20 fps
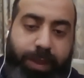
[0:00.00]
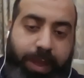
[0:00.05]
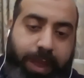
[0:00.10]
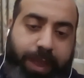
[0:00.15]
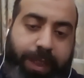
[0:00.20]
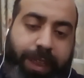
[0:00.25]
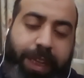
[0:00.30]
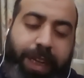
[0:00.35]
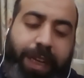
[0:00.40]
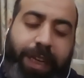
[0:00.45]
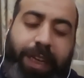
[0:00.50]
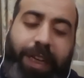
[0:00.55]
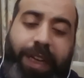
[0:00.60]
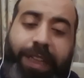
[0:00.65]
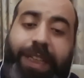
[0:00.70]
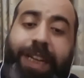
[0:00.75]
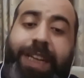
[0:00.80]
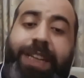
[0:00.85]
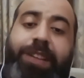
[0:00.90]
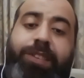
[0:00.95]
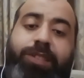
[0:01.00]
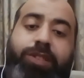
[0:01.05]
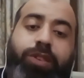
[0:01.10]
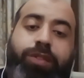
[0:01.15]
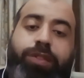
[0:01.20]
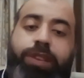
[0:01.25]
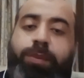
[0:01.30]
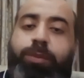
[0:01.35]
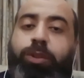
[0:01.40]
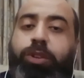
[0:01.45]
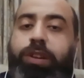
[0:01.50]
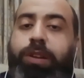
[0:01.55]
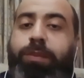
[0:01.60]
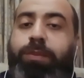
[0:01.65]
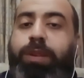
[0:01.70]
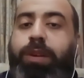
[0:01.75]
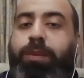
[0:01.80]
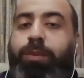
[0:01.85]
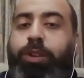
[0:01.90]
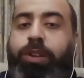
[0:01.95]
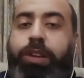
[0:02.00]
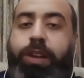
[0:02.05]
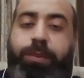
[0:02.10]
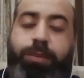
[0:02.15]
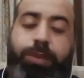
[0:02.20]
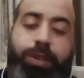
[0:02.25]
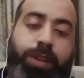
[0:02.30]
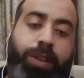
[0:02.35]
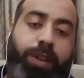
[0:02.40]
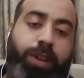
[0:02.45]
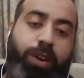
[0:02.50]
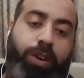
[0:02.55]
attendance of the Muslims